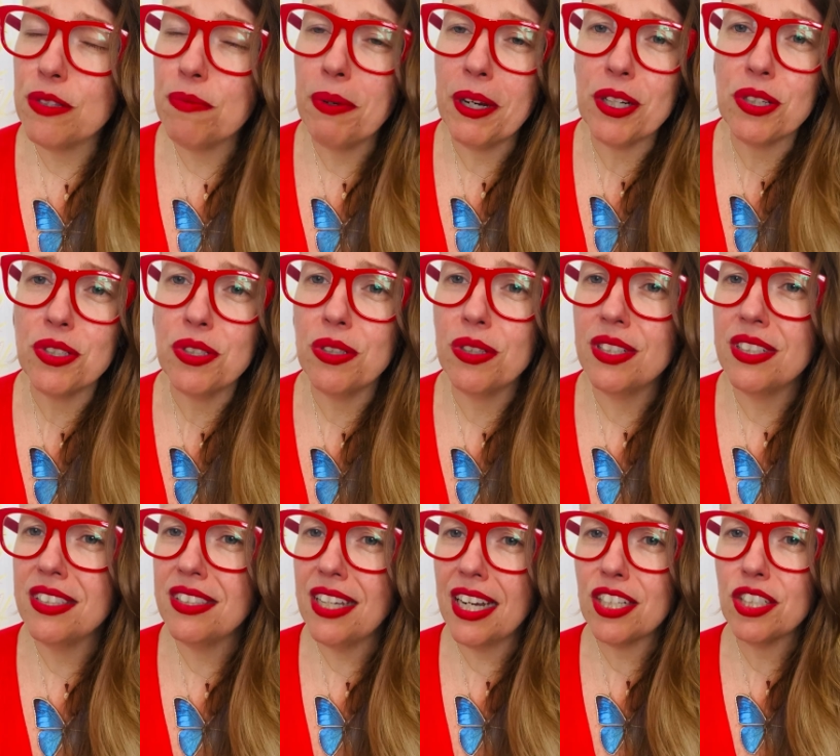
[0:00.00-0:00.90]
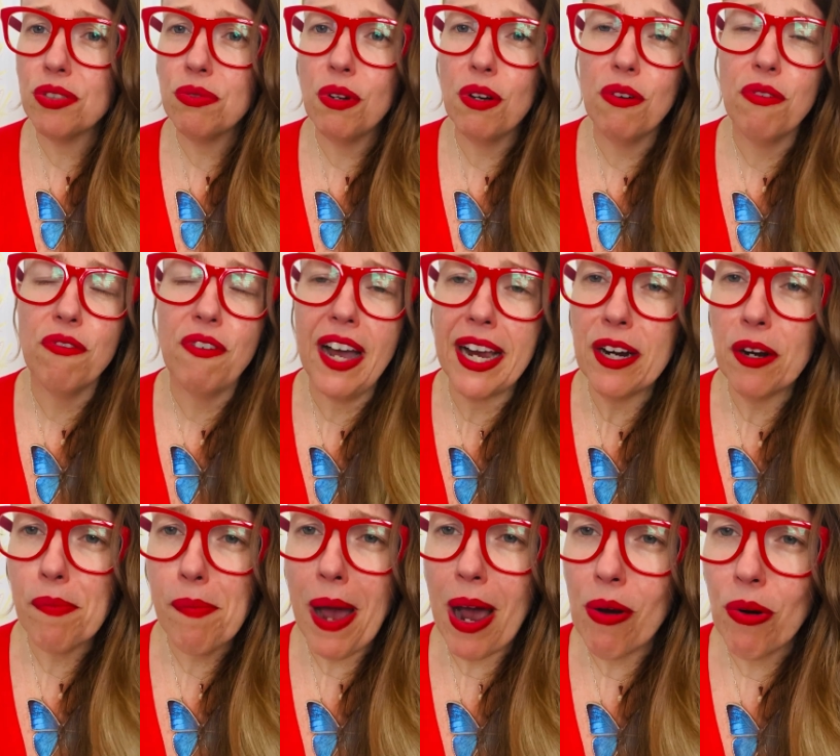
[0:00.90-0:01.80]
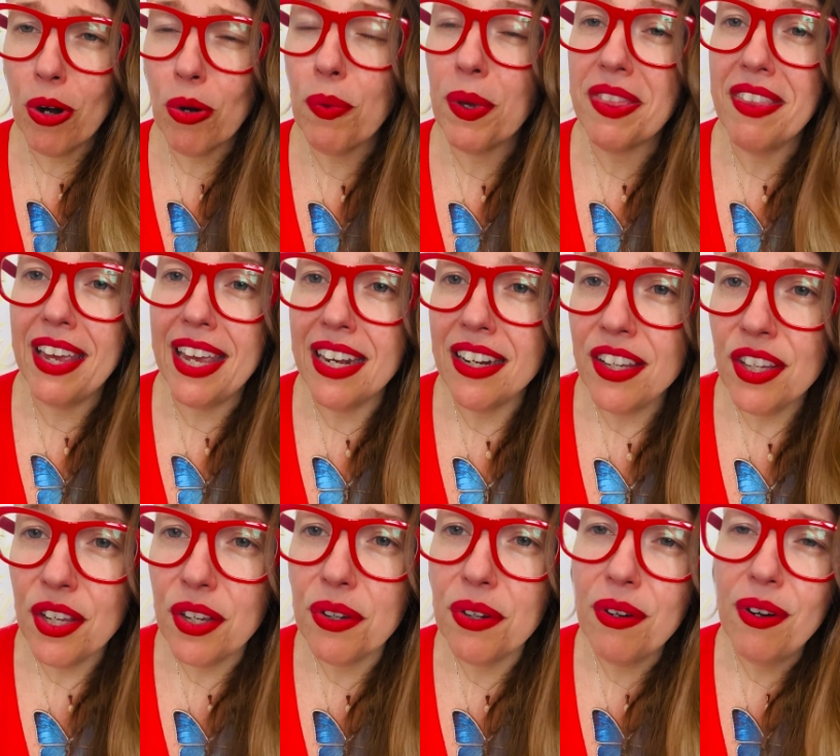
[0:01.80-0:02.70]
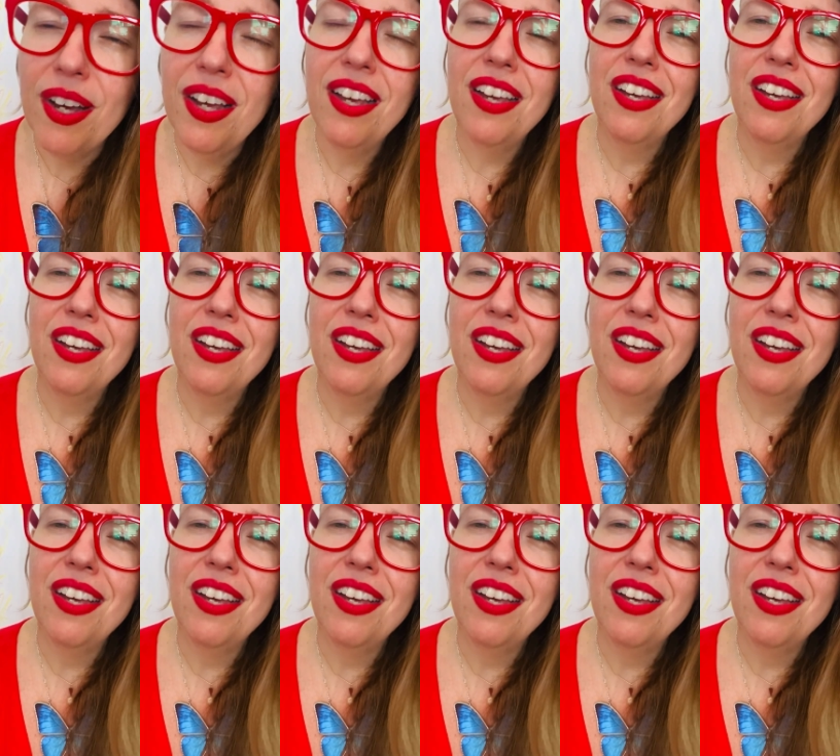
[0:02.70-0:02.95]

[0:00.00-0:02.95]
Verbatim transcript: spiritual, and sexual firepower within you.